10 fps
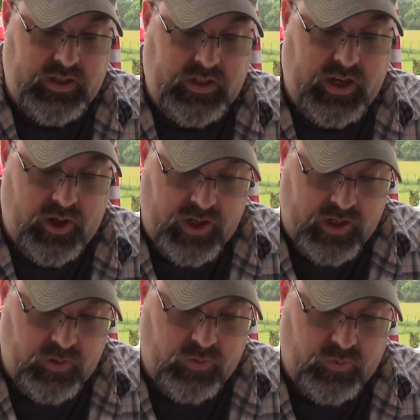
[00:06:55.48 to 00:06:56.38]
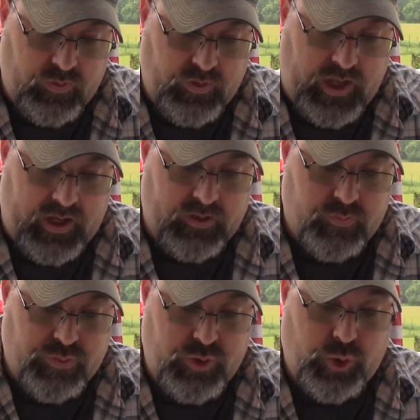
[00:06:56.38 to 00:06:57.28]
Now he
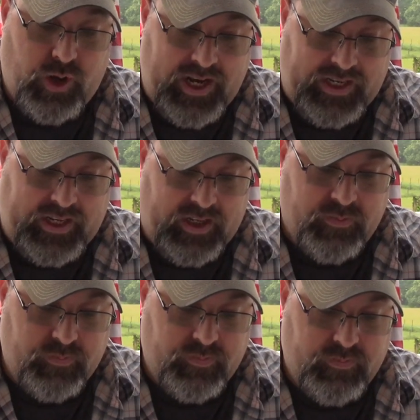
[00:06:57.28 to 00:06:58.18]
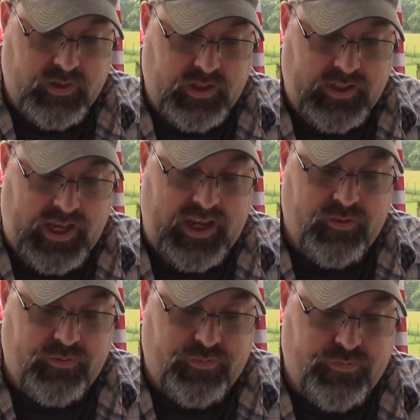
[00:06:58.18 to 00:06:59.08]
that betrayed him
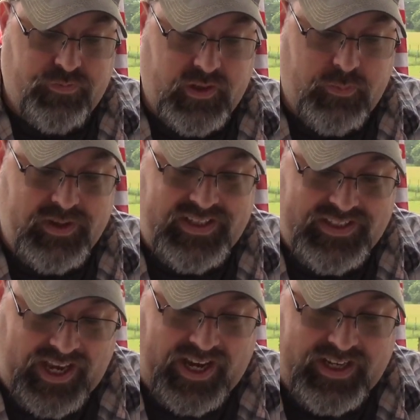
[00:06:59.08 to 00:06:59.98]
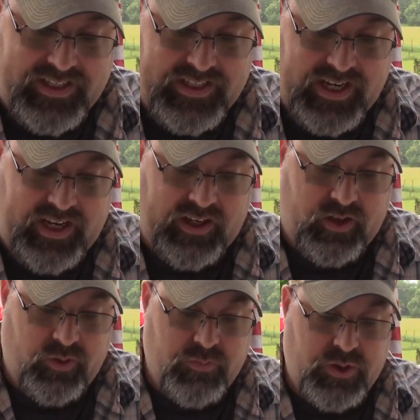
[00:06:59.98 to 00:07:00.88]
gave them a sign, saying,
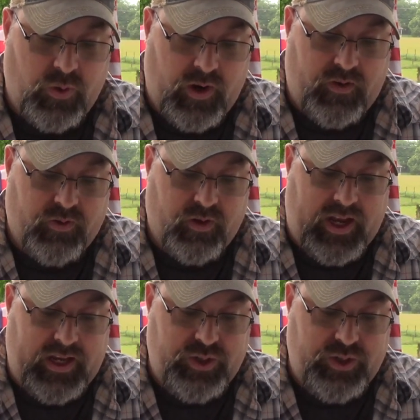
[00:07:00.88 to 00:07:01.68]
whomsoever I